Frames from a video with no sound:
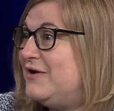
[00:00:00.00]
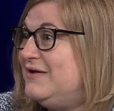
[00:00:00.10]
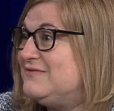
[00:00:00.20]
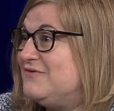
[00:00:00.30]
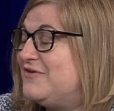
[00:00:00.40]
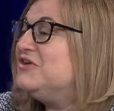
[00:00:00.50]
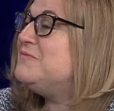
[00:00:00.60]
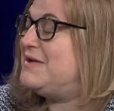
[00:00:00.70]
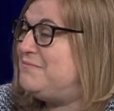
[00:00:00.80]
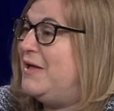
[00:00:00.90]
is a
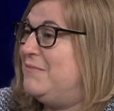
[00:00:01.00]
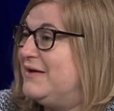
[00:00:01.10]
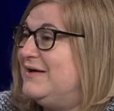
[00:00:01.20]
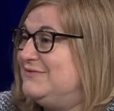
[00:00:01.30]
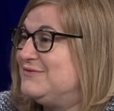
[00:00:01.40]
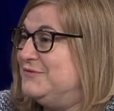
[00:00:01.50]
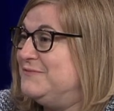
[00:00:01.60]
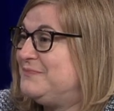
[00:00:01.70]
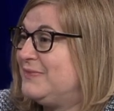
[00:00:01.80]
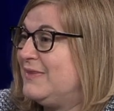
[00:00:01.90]
freshman at Belmont High School.
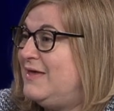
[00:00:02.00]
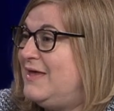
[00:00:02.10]
Mm-hmm.